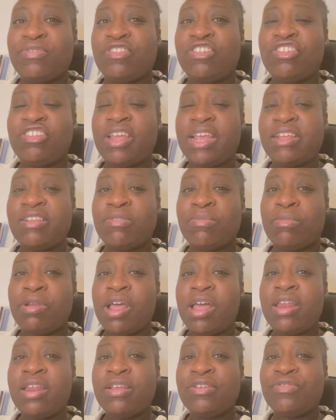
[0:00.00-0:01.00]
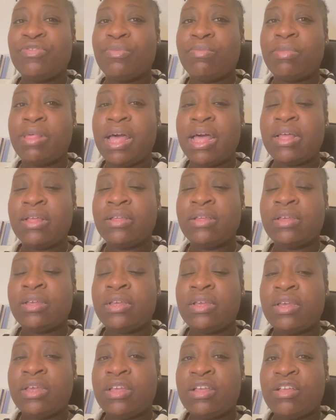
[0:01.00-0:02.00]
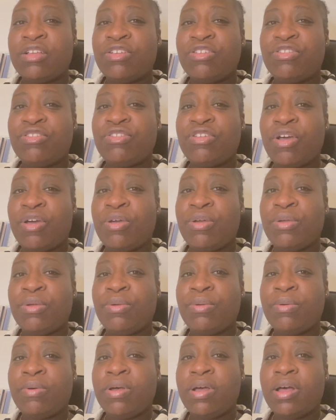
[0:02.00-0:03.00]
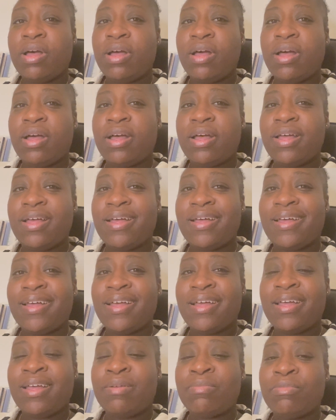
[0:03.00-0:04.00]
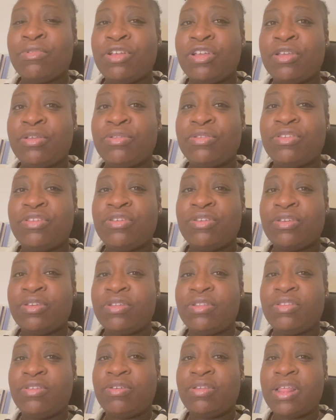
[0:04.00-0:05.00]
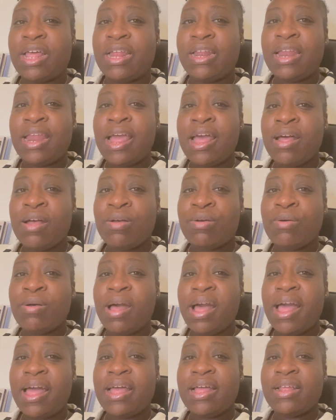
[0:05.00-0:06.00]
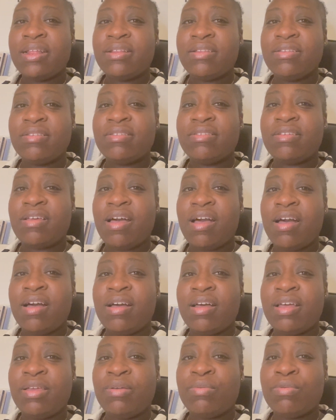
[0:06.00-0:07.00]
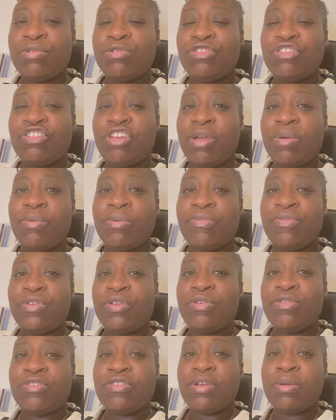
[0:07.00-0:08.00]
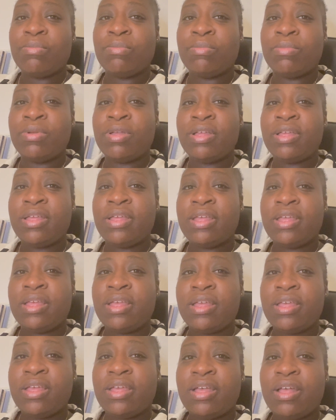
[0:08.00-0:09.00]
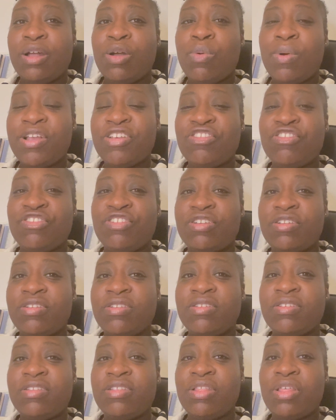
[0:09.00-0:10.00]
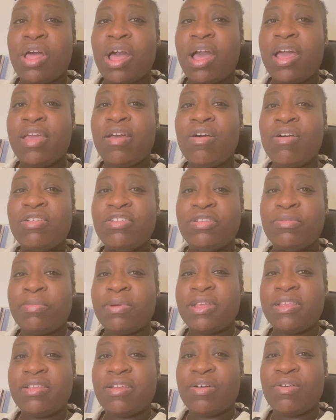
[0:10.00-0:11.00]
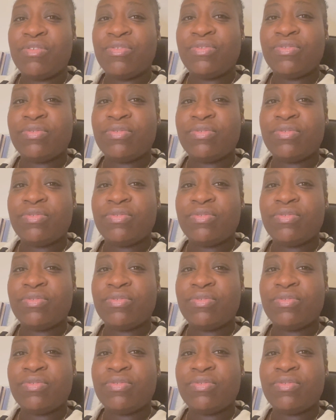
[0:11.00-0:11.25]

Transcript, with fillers: just take some learnings from that so I'm going to do that now and I will share with you some questions that I asked myself.